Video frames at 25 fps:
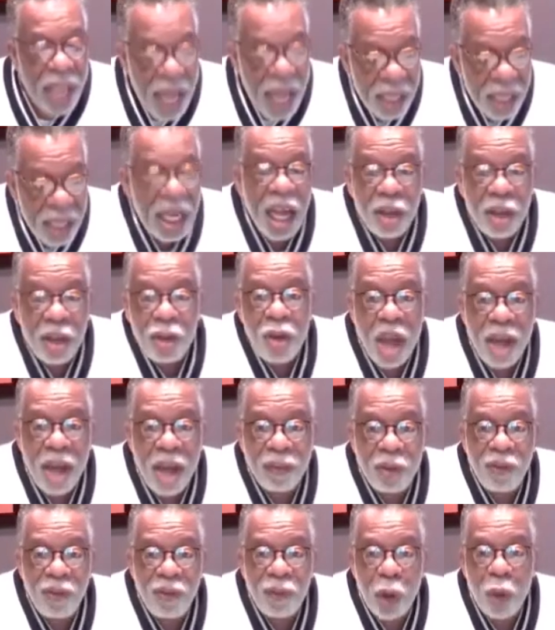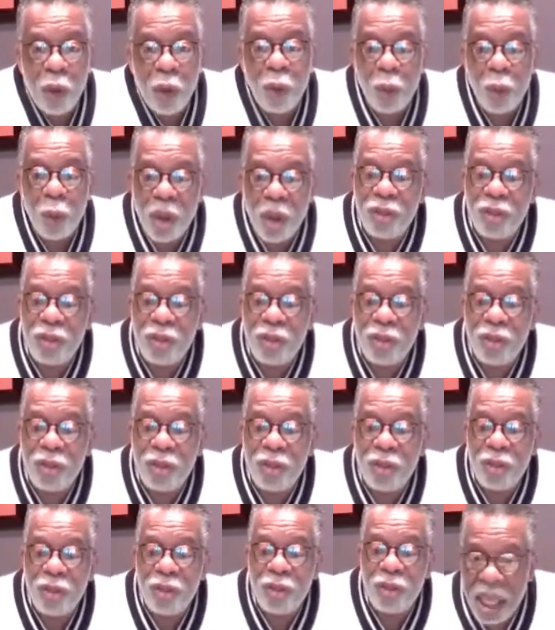That's how you have to vote, with
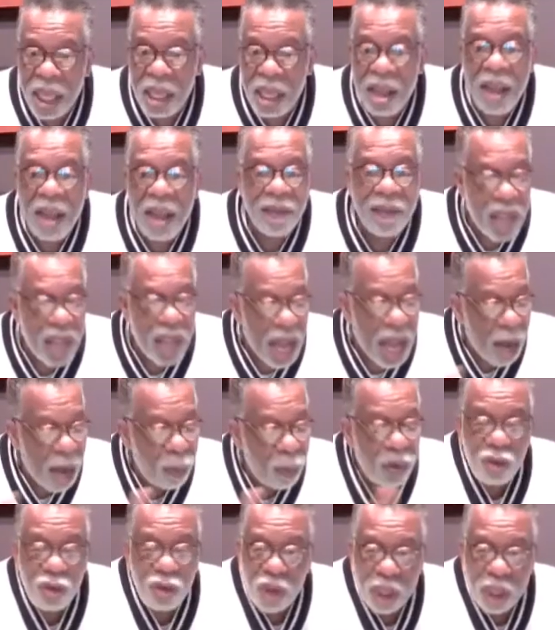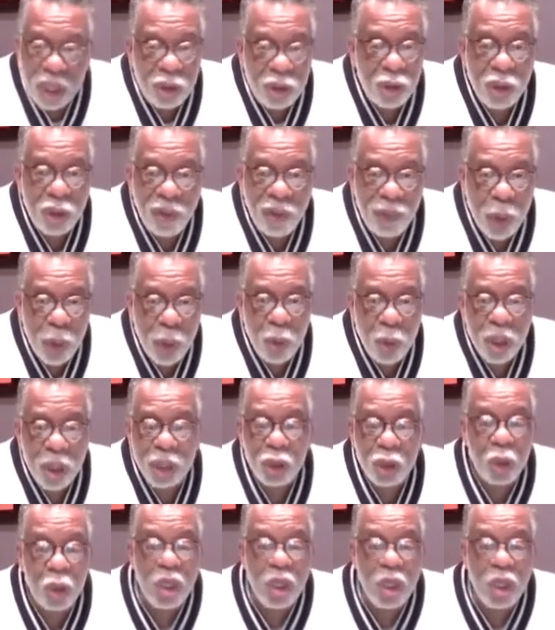your money, not with just your vote.